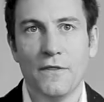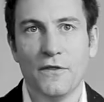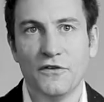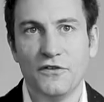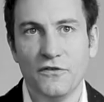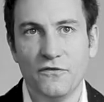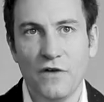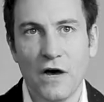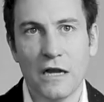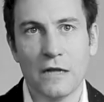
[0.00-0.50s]
the
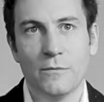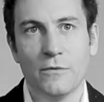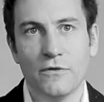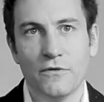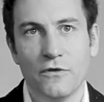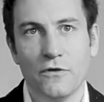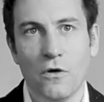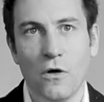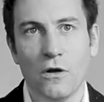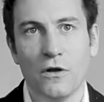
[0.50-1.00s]
development
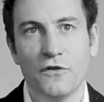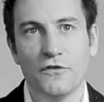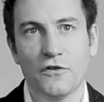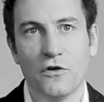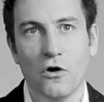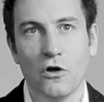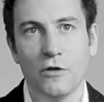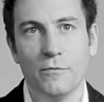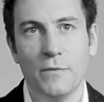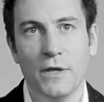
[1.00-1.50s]
of the knowledge
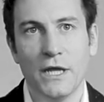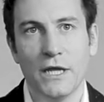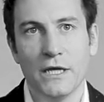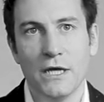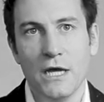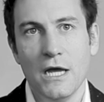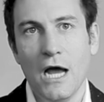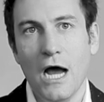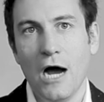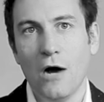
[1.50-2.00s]
economy,
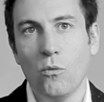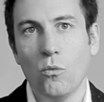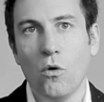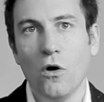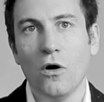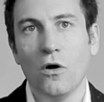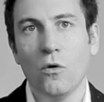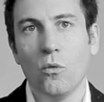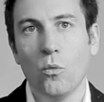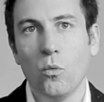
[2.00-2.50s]
and
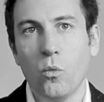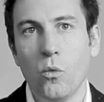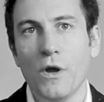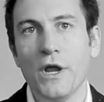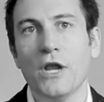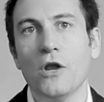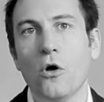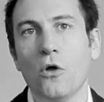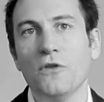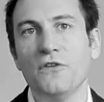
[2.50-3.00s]
what
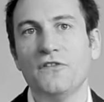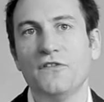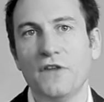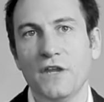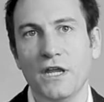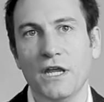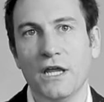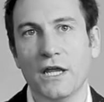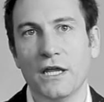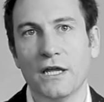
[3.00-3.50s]
we're not
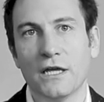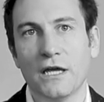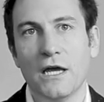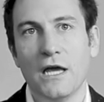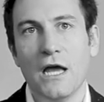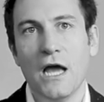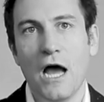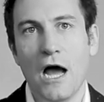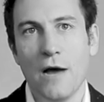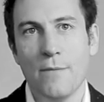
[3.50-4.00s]
seeing
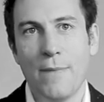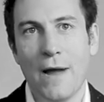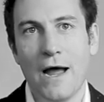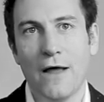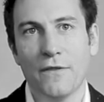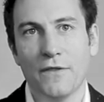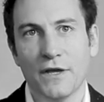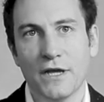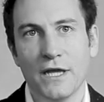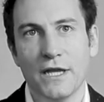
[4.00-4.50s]

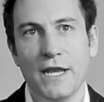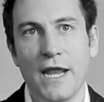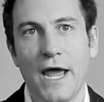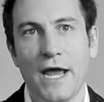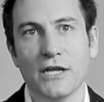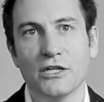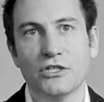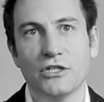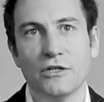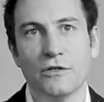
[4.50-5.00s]
about the
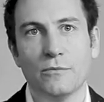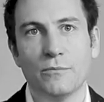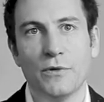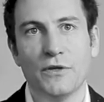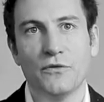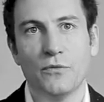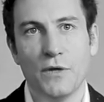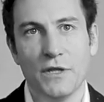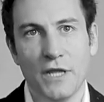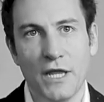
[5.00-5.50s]
connection
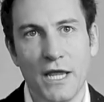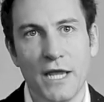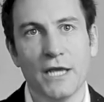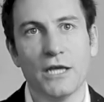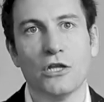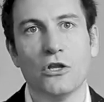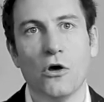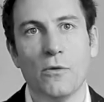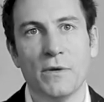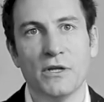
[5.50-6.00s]
between the
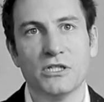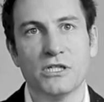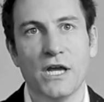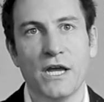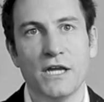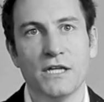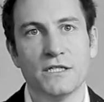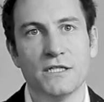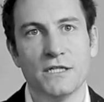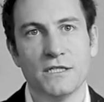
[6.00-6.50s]
economic
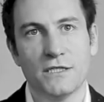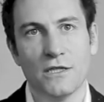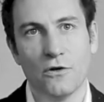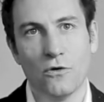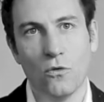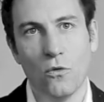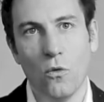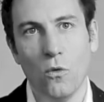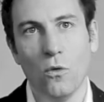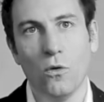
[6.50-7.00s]
changes
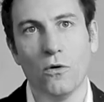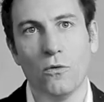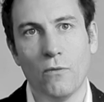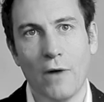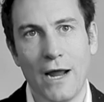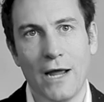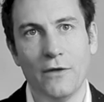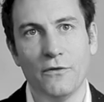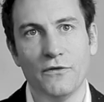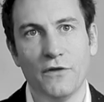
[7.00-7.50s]
that are all
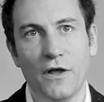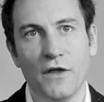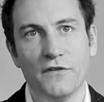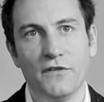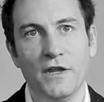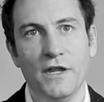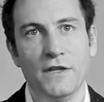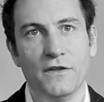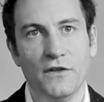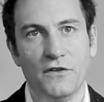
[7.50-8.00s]
around
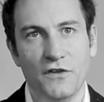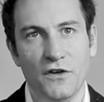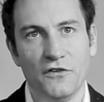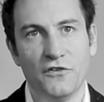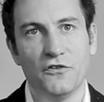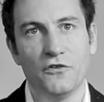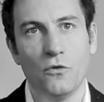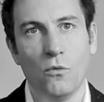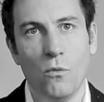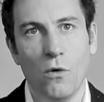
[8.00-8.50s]
us in the
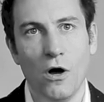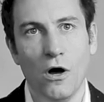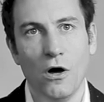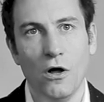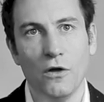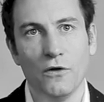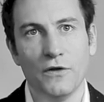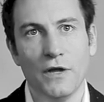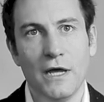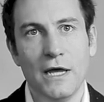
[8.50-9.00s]
digital
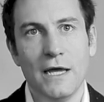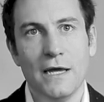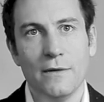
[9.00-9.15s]
world